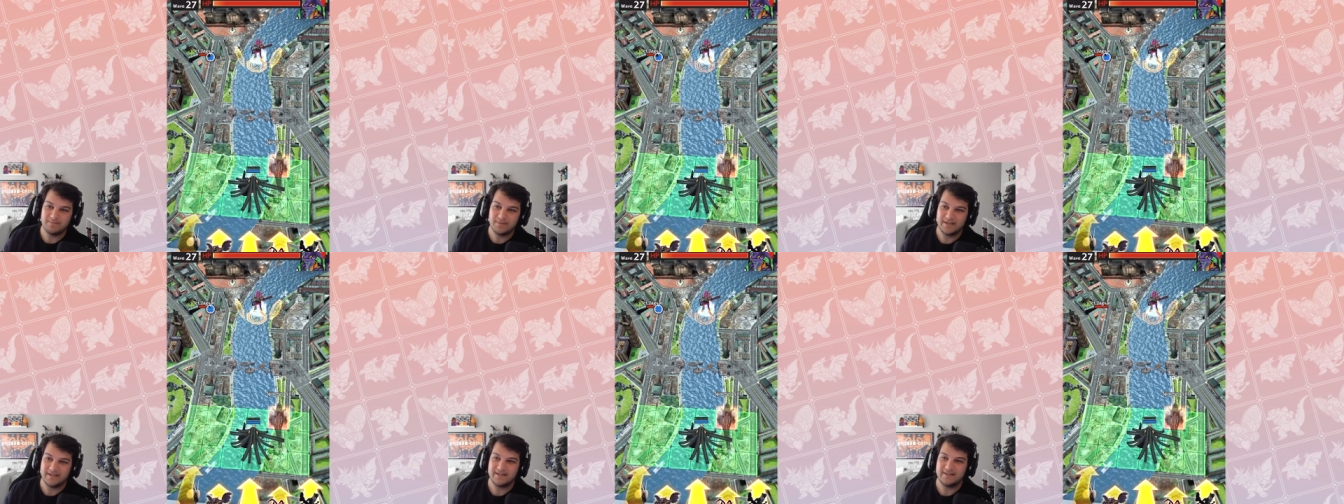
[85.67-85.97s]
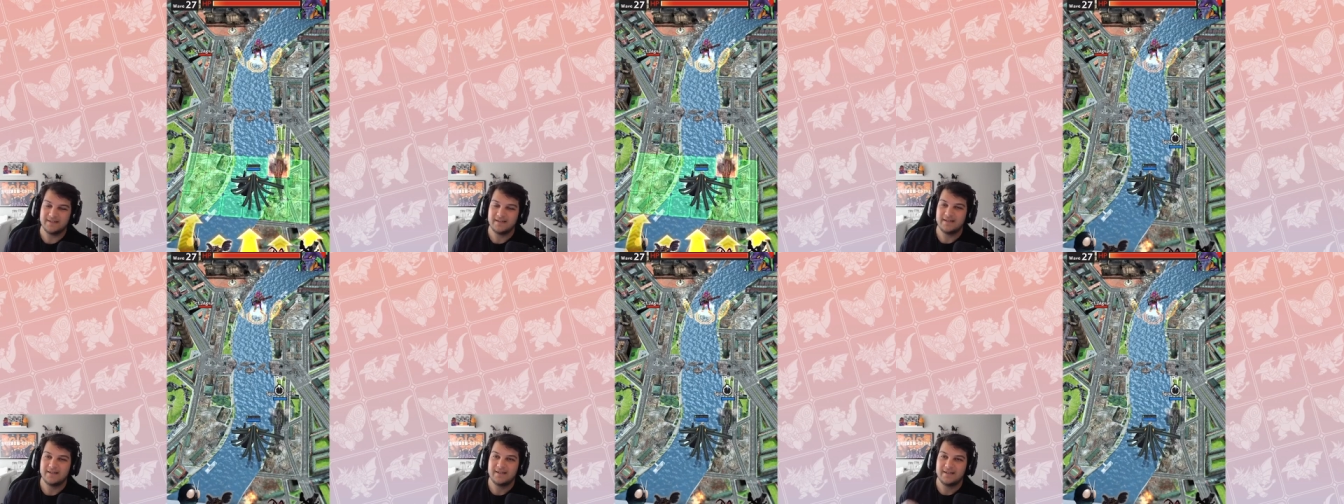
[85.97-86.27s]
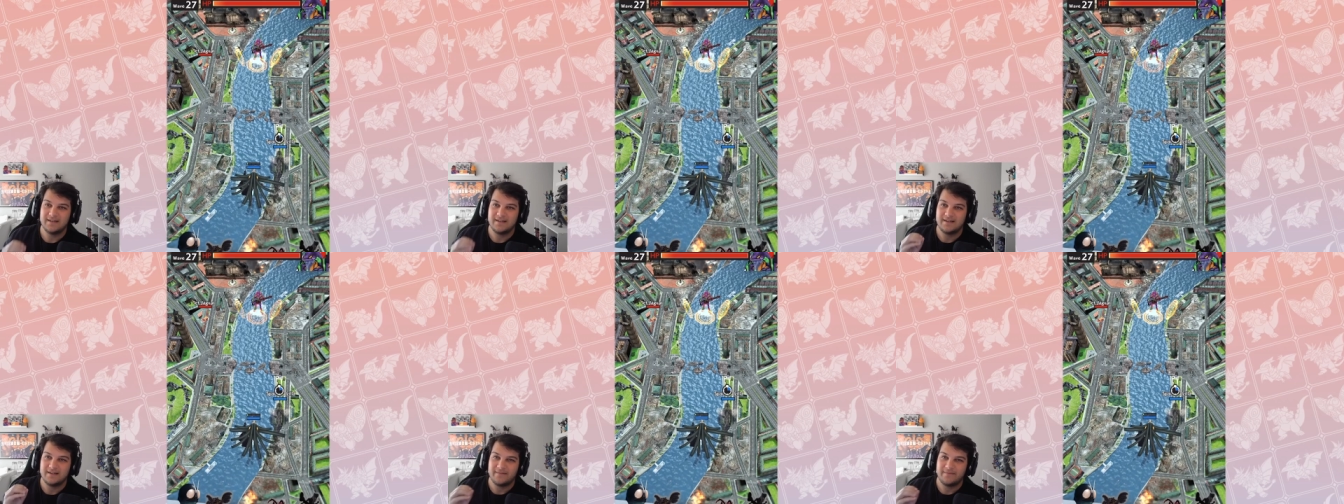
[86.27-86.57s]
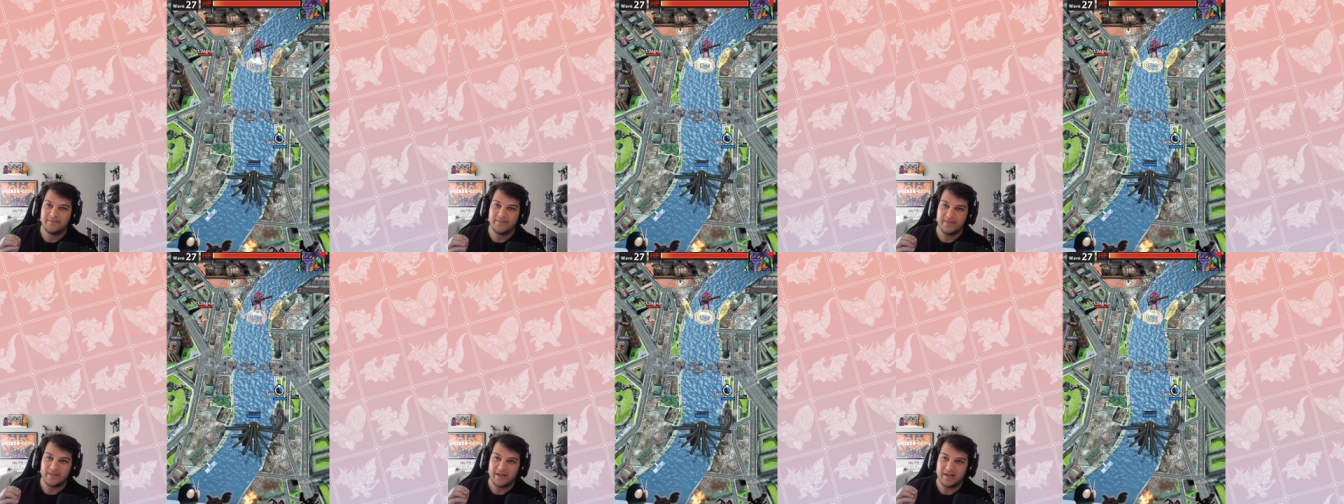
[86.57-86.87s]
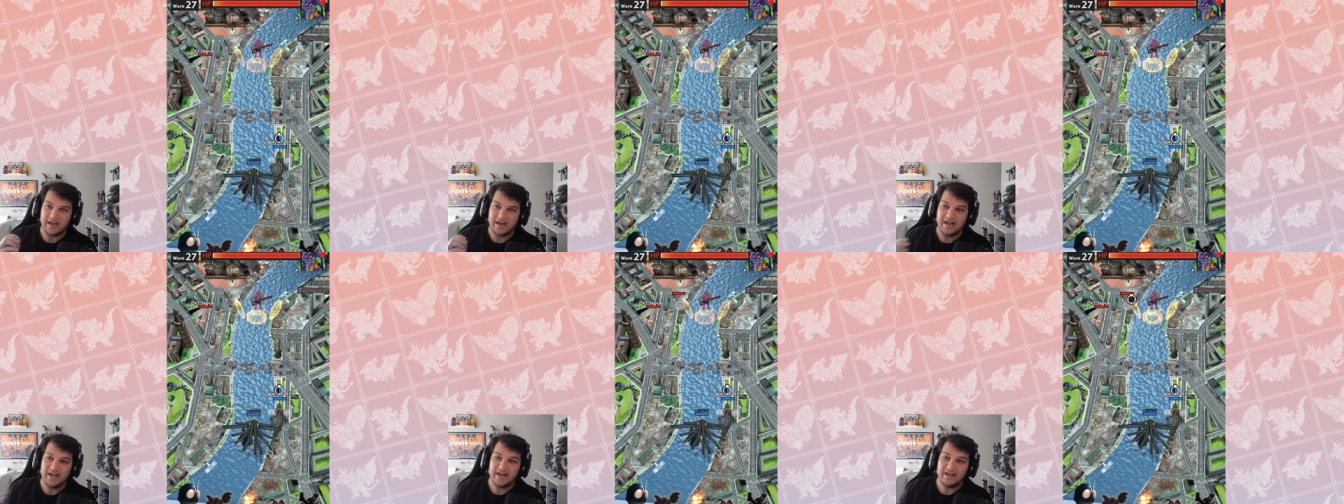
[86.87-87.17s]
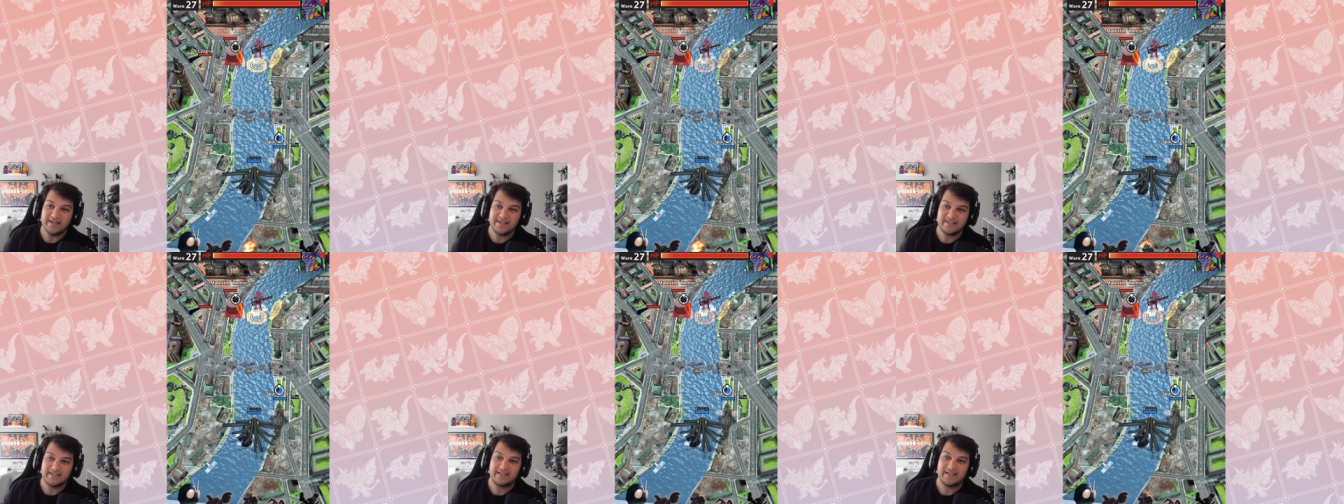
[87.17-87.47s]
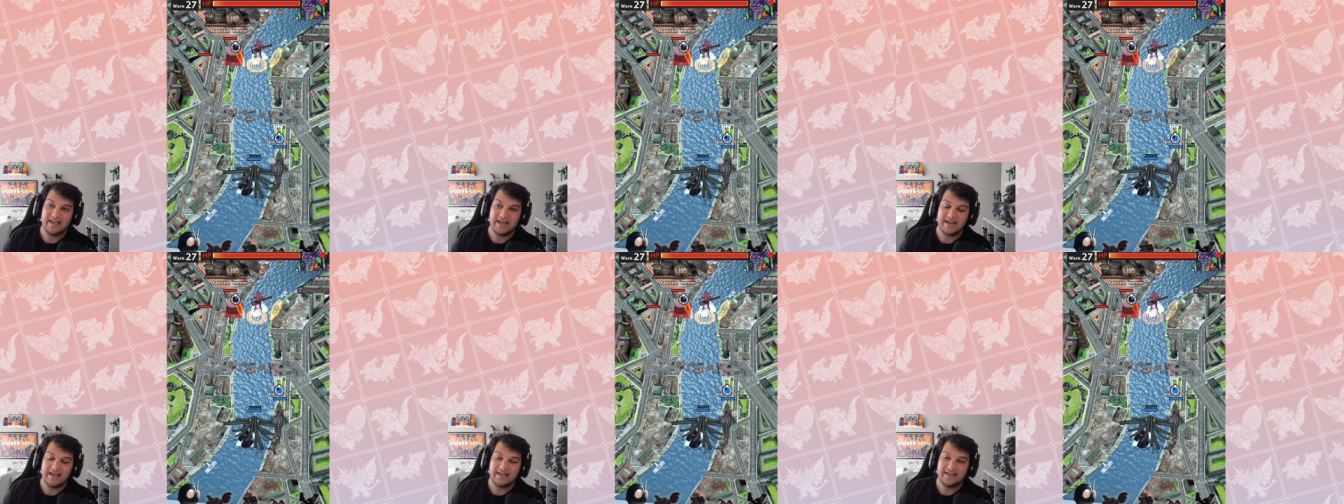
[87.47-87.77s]
But I
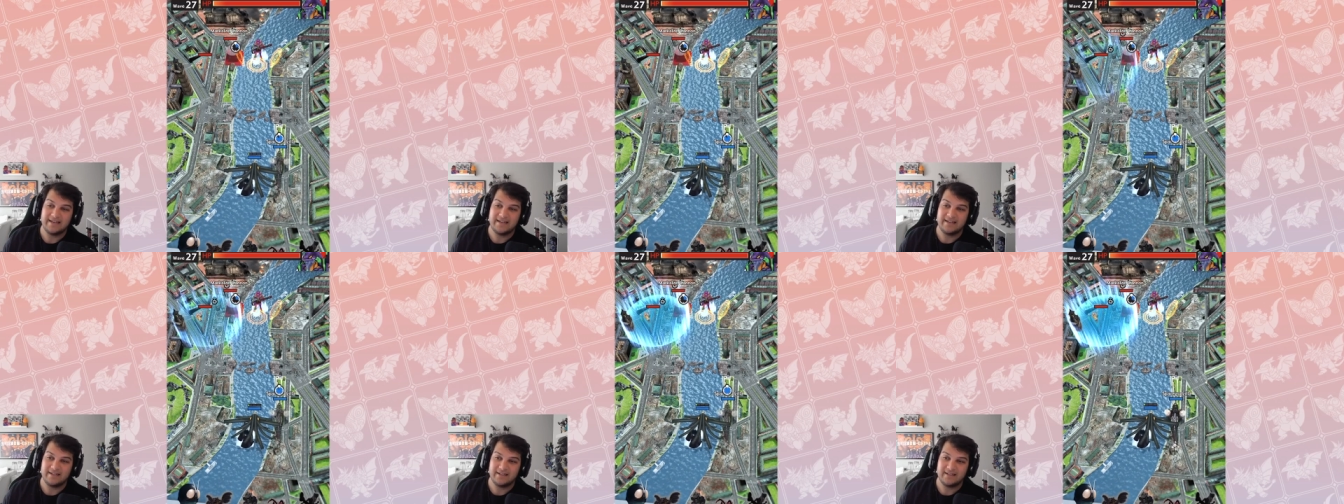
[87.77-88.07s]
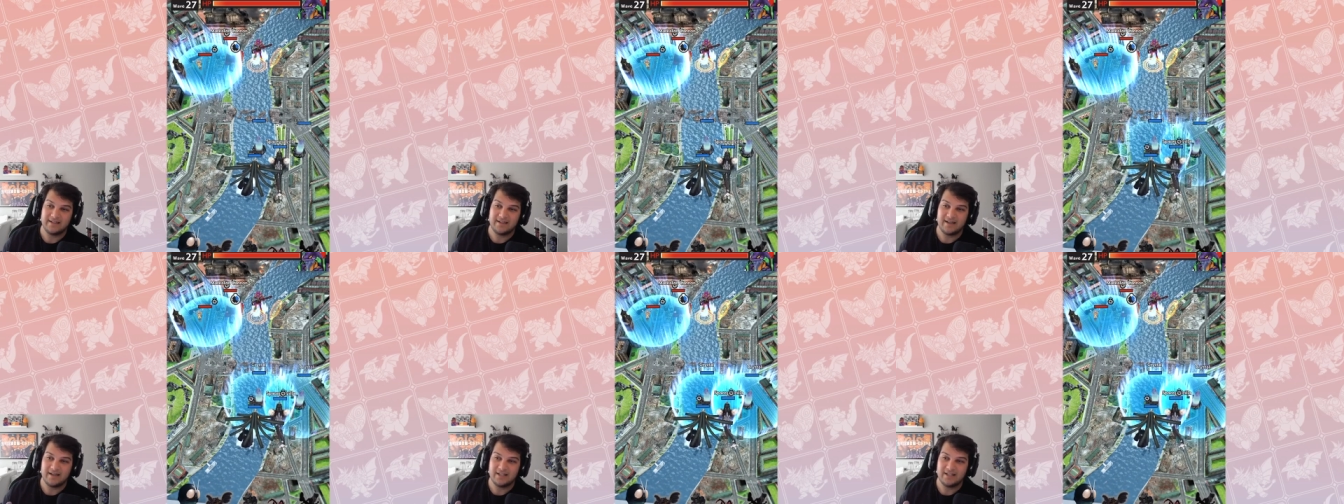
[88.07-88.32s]
honestly had